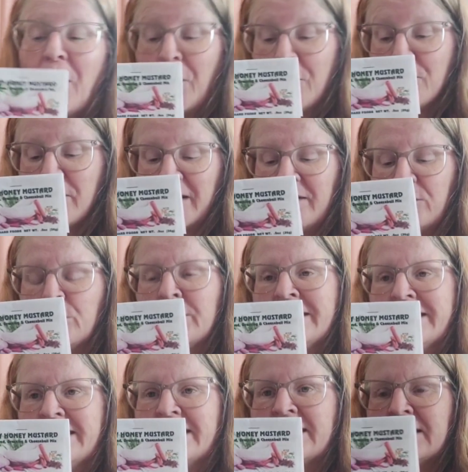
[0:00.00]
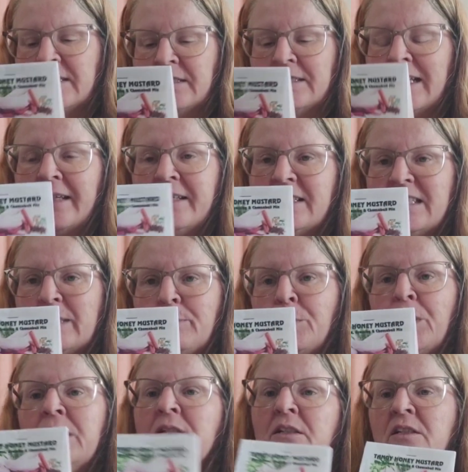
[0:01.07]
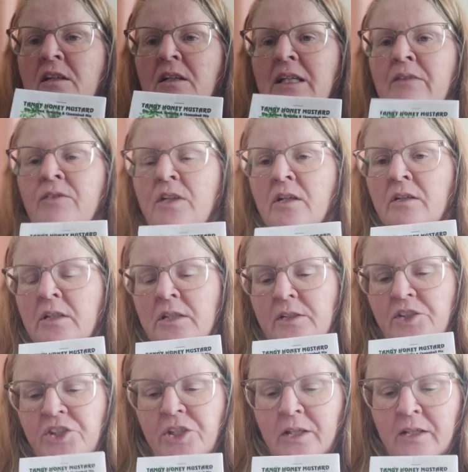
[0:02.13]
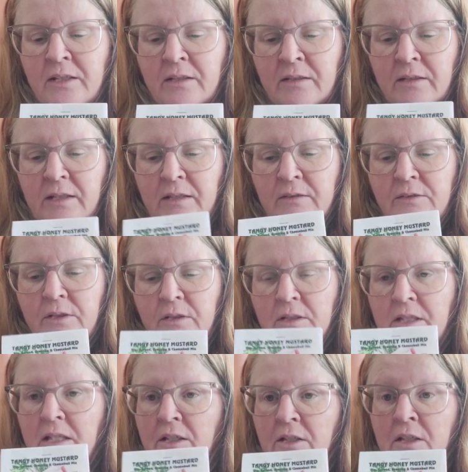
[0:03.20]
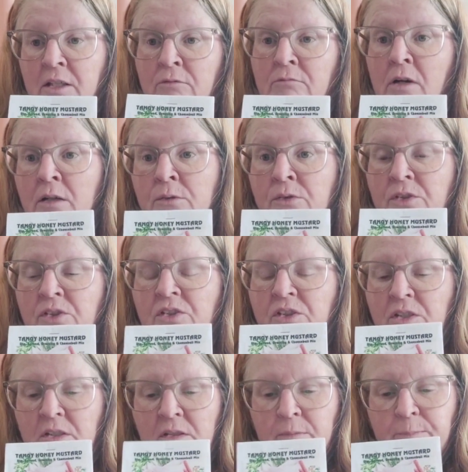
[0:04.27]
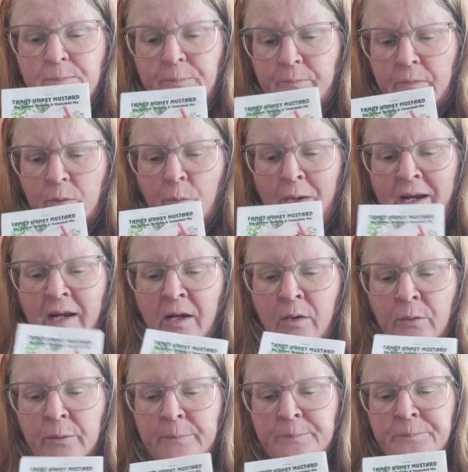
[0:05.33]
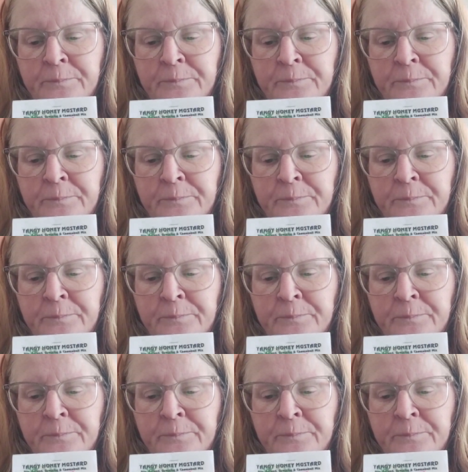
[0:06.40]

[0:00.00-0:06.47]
Oh my goodness. Like sprinkled even on a chicken that you're going to roast. Wow.